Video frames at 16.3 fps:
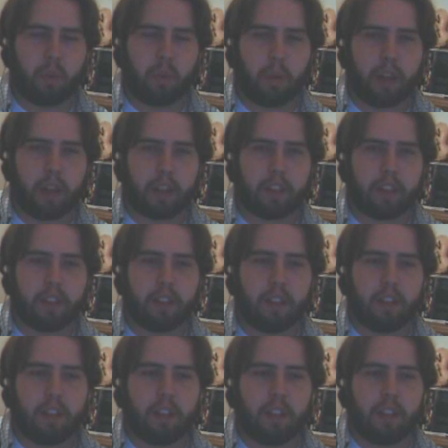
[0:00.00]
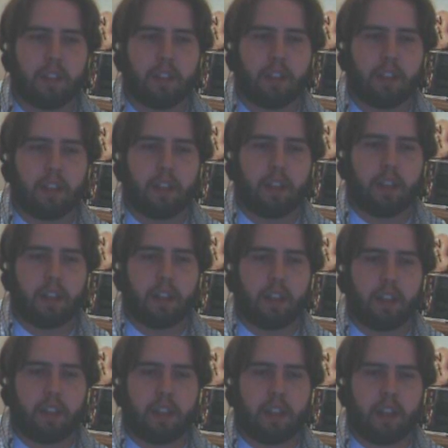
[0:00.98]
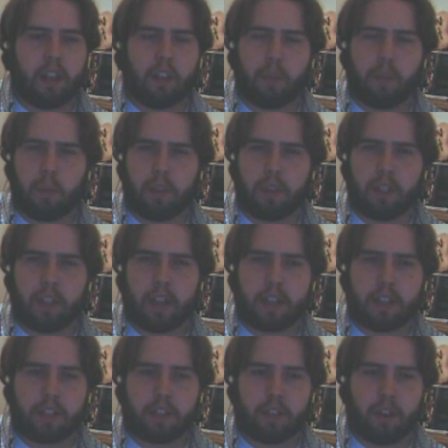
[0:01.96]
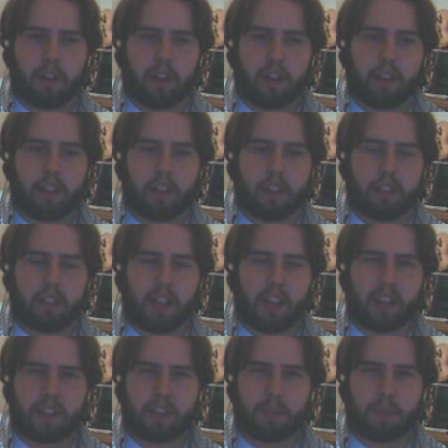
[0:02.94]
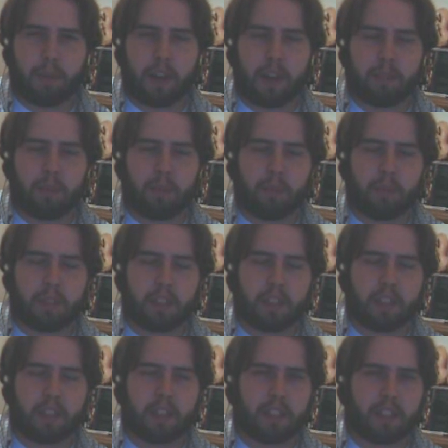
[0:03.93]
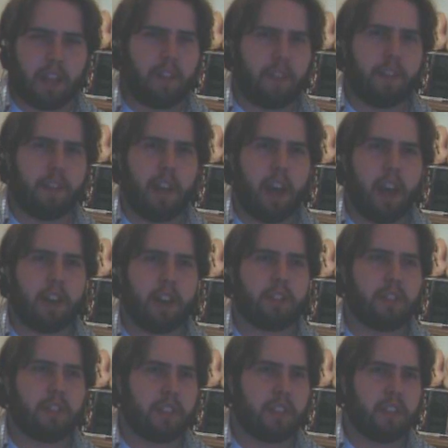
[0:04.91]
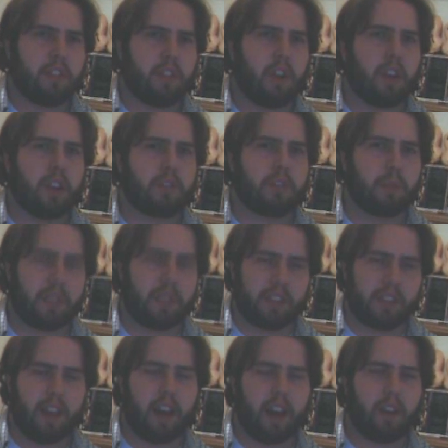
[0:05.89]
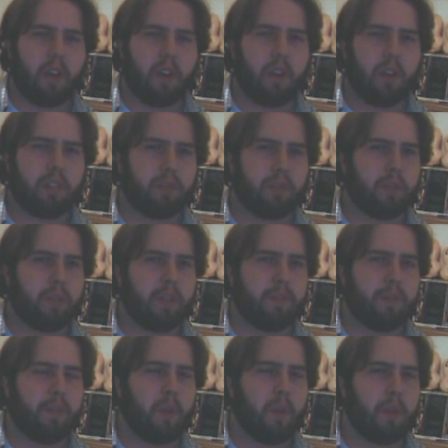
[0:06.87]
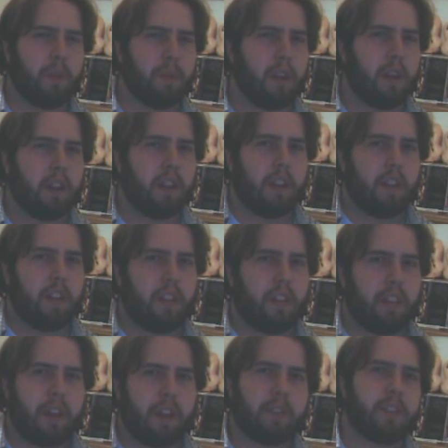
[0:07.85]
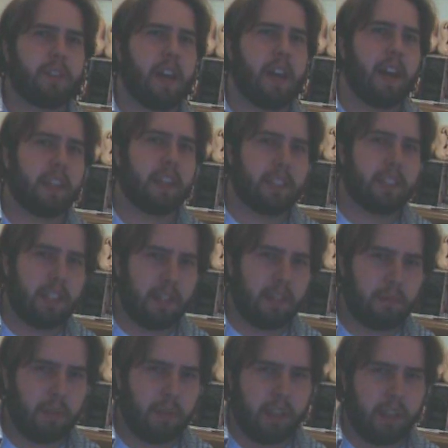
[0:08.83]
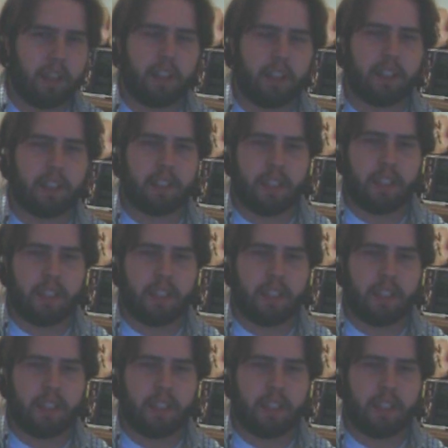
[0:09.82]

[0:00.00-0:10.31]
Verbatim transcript: quick. The other one that I saw that kind of surprised me was it says Kevin Nash is in talks with Scott Hall to reform their tag team in